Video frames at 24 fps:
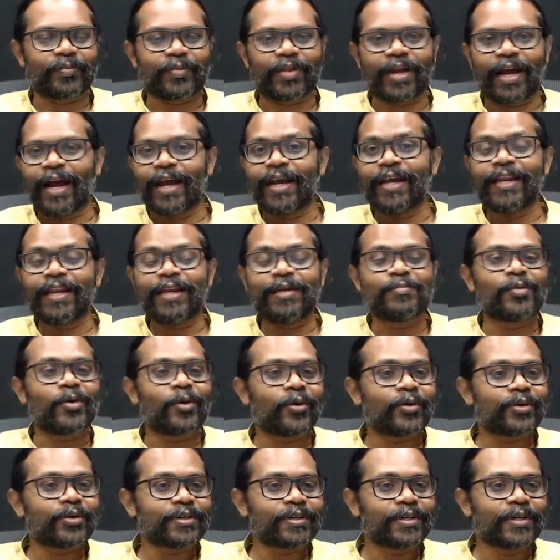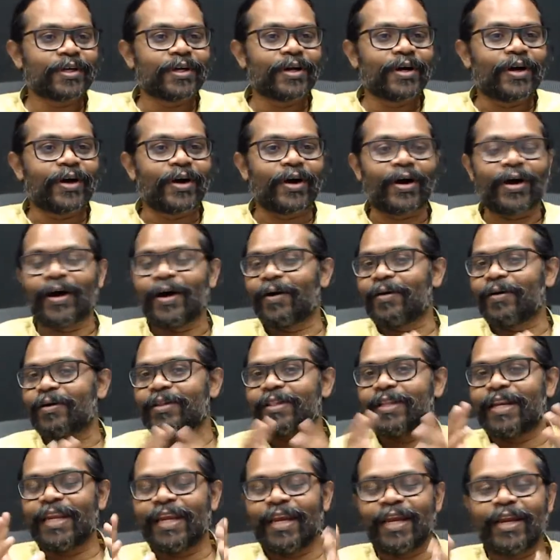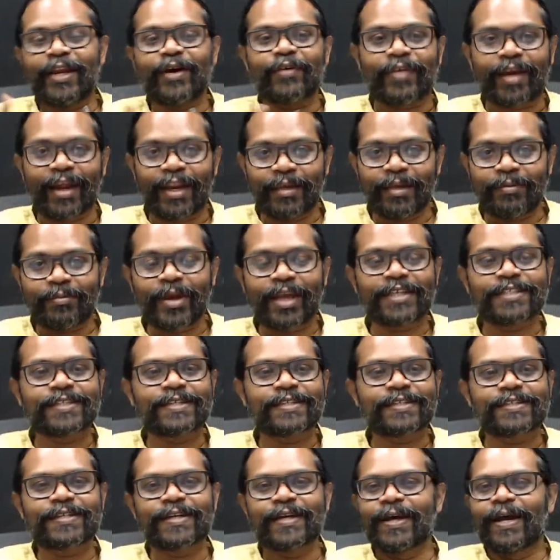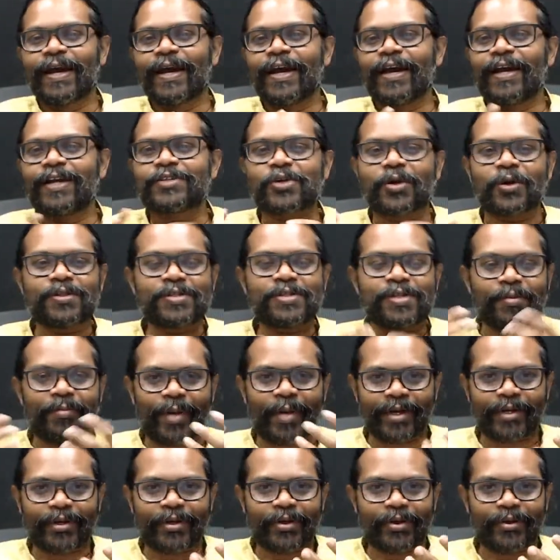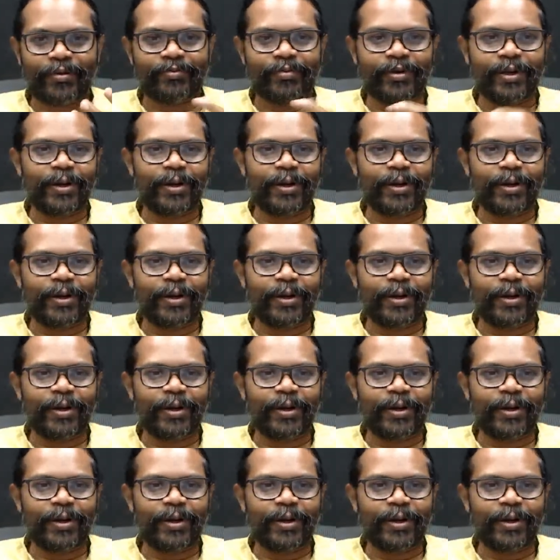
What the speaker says: agree more on the need of animation. It's also a matter of